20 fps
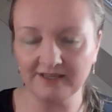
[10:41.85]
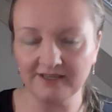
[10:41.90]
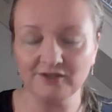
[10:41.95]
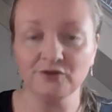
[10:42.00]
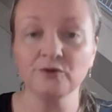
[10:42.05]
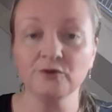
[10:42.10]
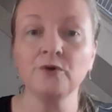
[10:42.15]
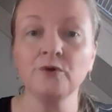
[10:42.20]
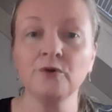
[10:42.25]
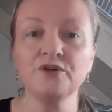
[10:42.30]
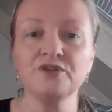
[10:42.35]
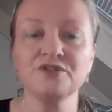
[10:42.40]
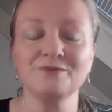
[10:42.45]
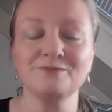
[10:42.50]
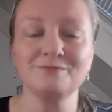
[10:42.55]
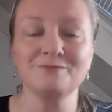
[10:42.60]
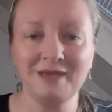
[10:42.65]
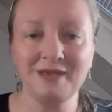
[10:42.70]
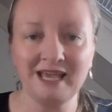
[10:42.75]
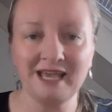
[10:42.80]
you're going to
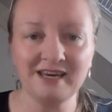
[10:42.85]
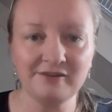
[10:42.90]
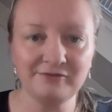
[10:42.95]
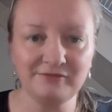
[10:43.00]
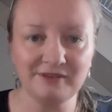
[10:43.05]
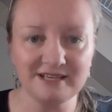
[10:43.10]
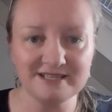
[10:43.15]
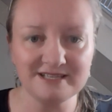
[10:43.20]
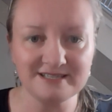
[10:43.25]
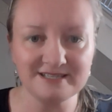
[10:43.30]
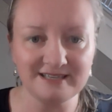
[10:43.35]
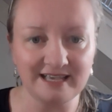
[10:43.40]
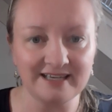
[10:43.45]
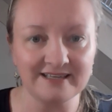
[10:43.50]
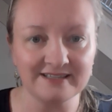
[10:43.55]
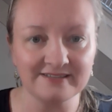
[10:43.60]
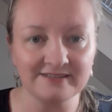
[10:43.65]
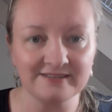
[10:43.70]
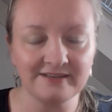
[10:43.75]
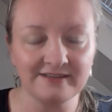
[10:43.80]
manifest
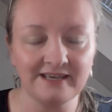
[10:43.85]
that.